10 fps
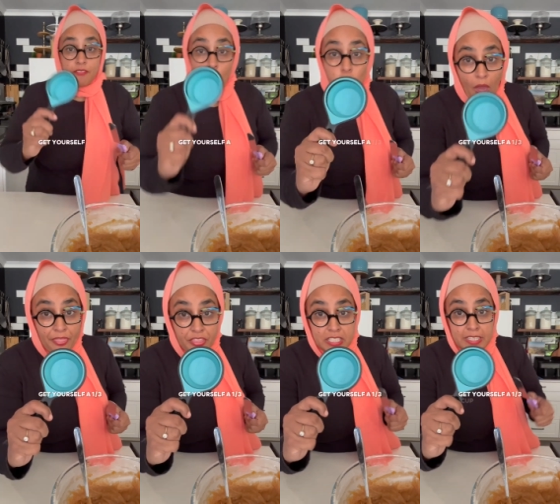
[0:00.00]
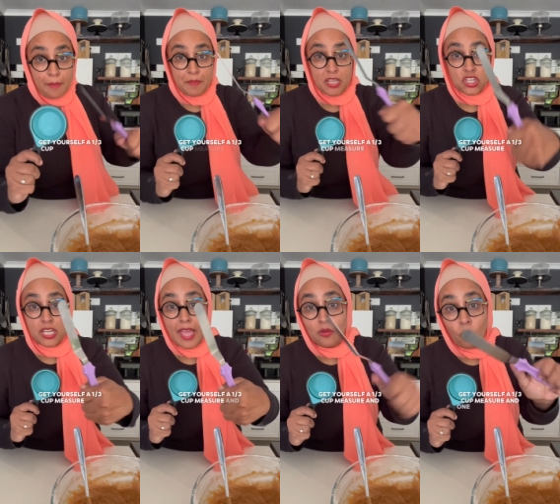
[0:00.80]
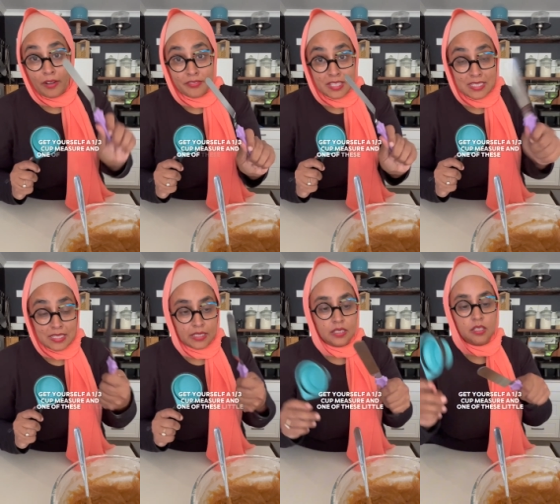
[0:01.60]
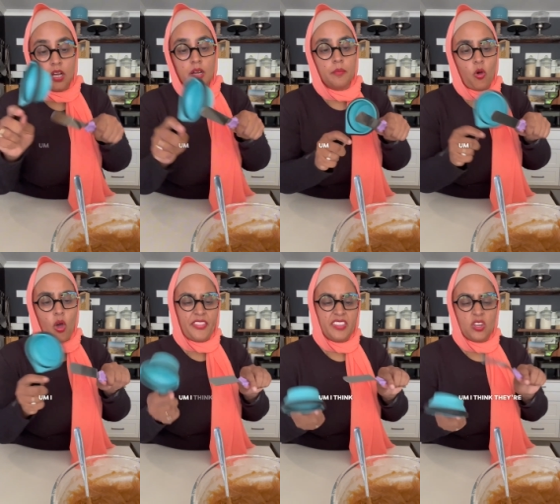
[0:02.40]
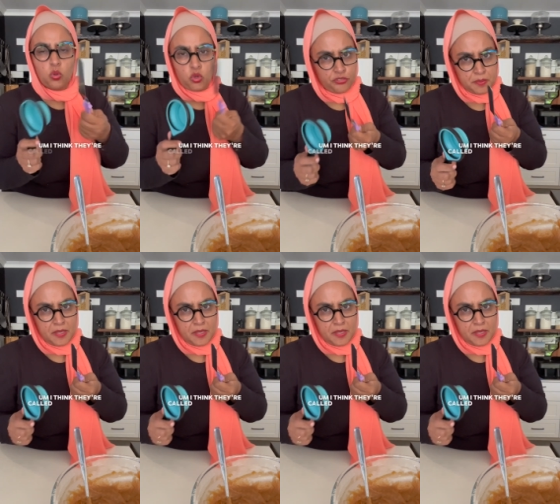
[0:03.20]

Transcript: a 1/3 cup measure and one of these little, I think they're called offset